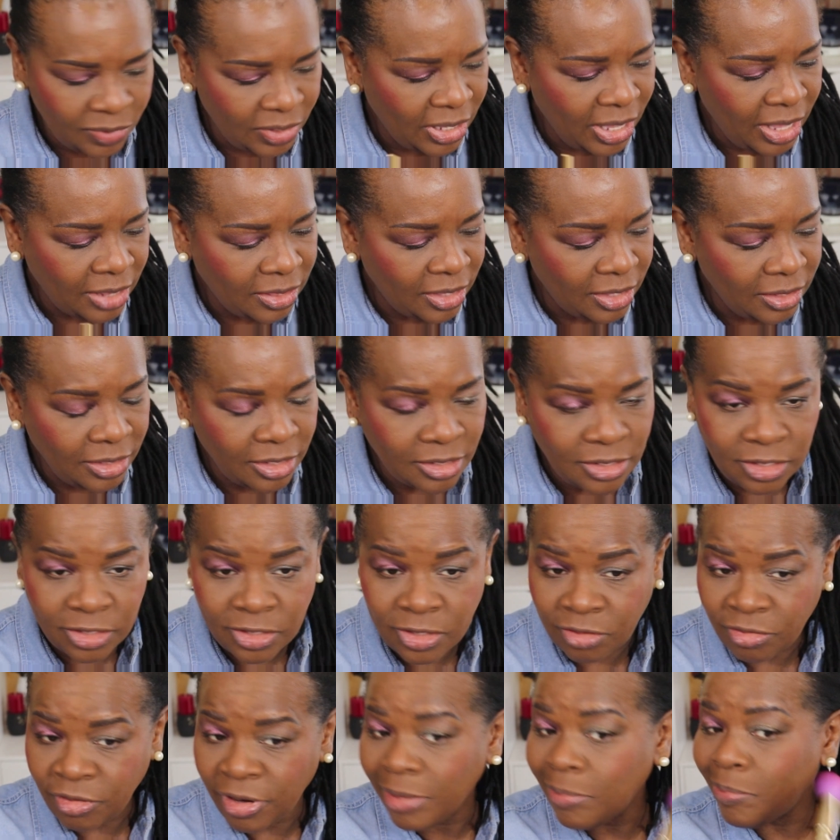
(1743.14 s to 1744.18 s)
I think this is
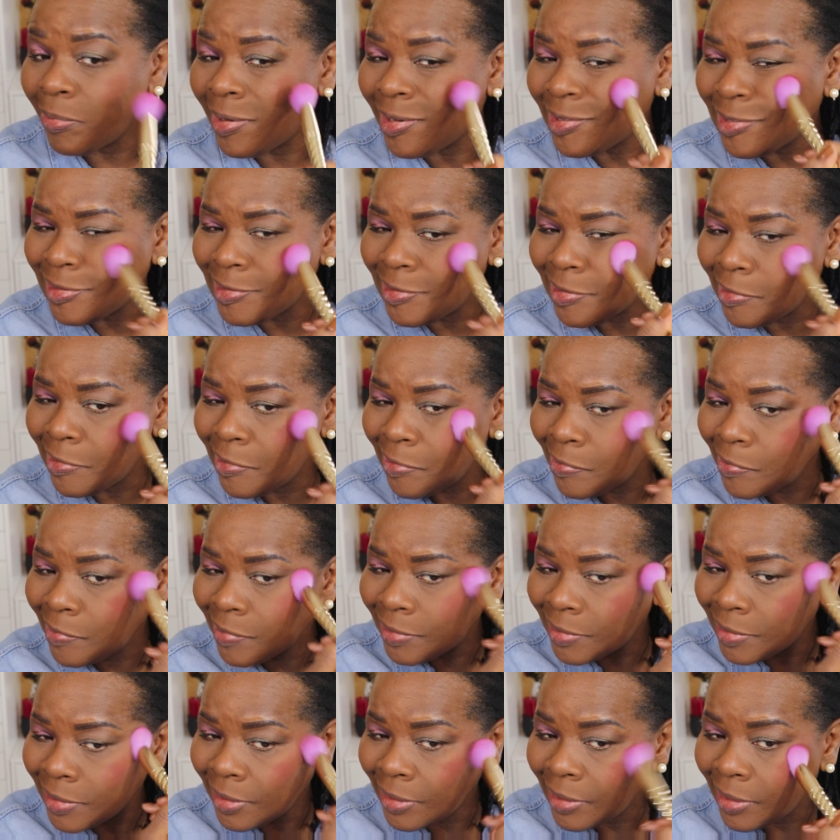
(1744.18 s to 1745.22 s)
the right blush to use.
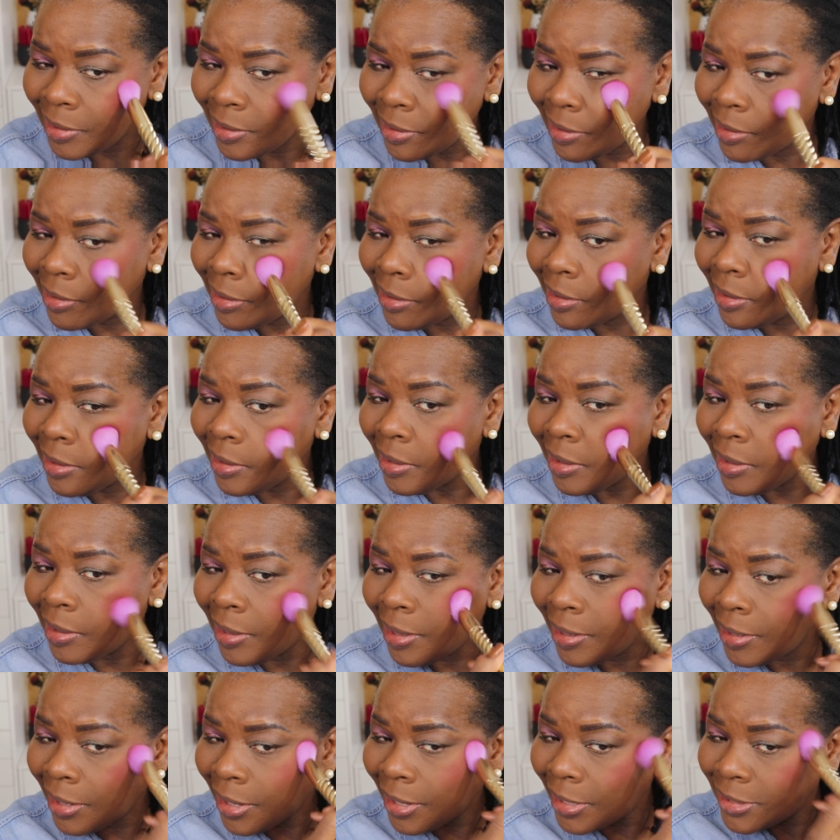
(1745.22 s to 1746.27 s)

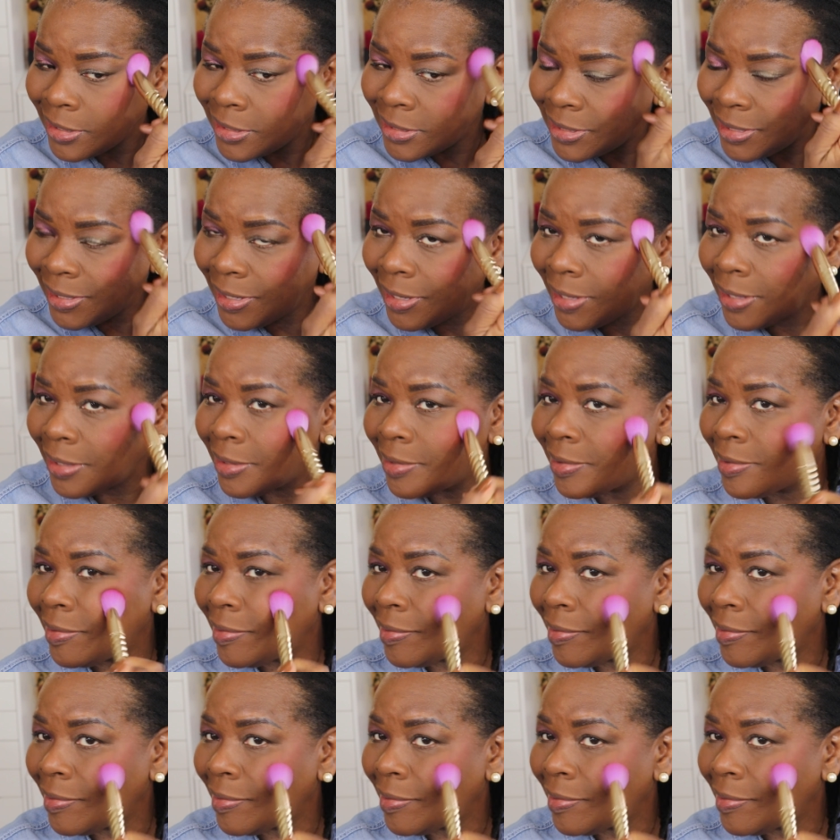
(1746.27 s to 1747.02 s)
And I see it.